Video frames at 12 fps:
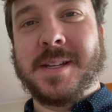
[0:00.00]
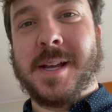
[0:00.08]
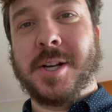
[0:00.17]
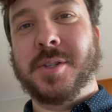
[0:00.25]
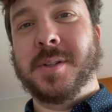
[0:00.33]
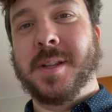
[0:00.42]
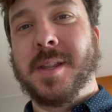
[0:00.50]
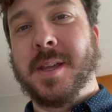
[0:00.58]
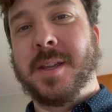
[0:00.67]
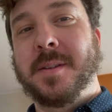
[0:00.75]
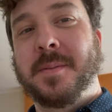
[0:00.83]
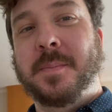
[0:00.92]
actually
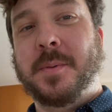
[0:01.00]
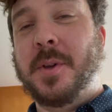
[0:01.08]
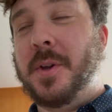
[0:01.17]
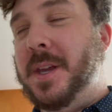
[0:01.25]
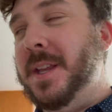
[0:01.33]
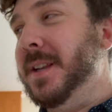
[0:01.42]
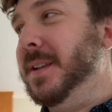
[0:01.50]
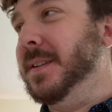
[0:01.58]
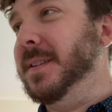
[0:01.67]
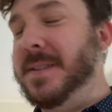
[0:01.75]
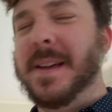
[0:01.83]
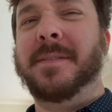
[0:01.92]
like cooking.
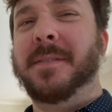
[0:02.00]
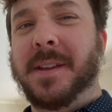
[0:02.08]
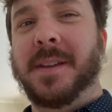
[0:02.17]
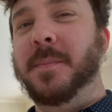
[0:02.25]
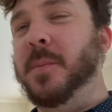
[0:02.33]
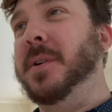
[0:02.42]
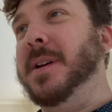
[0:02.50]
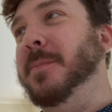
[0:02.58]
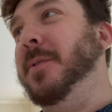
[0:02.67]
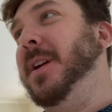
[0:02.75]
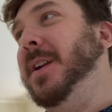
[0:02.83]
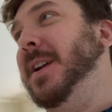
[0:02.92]
Definitely more time
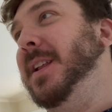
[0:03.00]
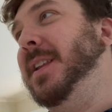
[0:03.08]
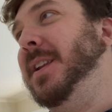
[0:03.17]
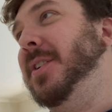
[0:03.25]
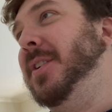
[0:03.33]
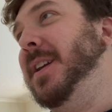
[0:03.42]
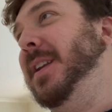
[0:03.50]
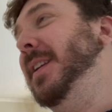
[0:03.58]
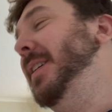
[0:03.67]
working on it than cooking.